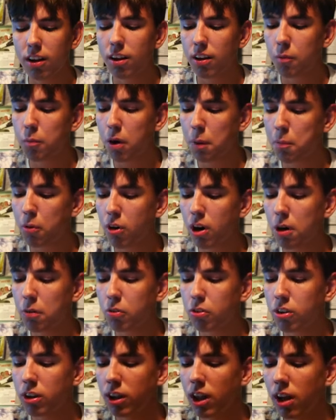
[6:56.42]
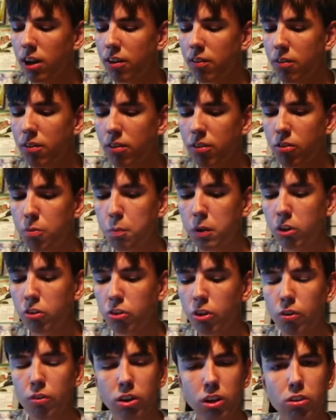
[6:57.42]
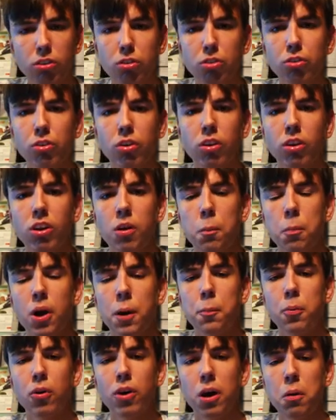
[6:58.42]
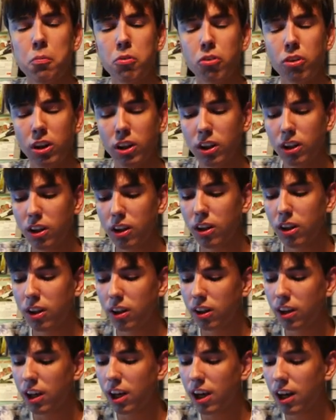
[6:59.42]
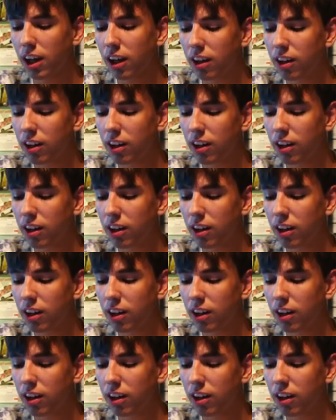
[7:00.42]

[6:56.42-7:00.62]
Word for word: Paparazzi, that'd be so useful, a paparazzi. Yeah.